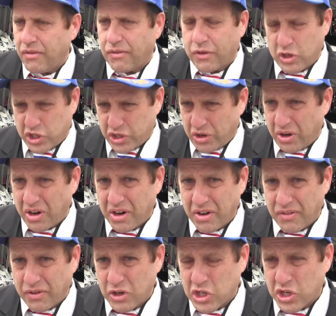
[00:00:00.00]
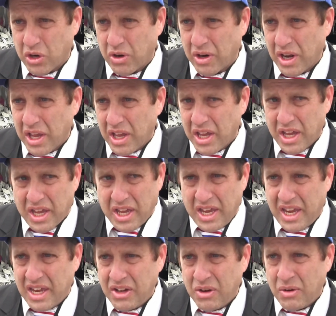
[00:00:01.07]
For sure, for sure.
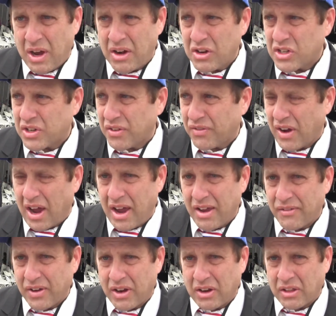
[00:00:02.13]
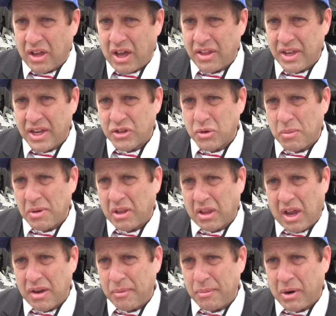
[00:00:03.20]
He knew how to survive, and he told me a
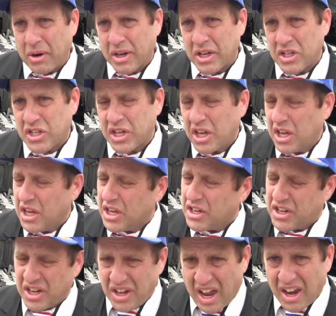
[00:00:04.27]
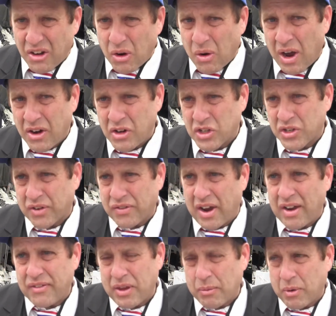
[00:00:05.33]
lot of Americans did not know how to
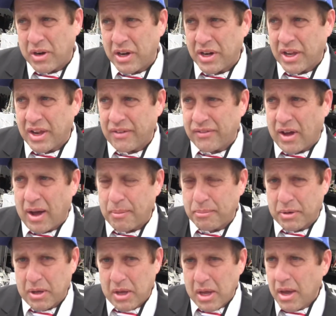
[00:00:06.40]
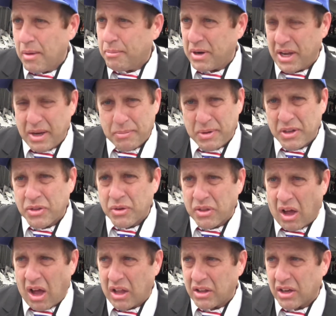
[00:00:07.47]
survive. They wanted to give up. But he'd been through
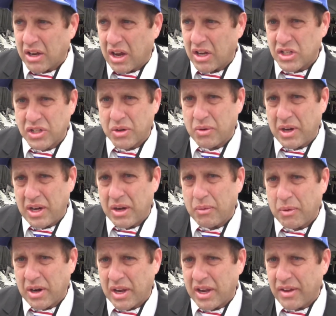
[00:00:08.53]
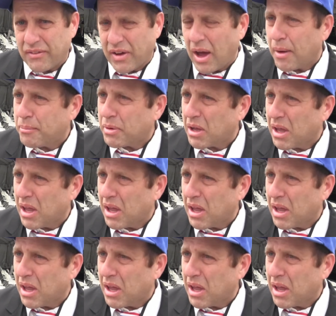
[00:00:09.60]
the Holocaust, so he didn't want to give up.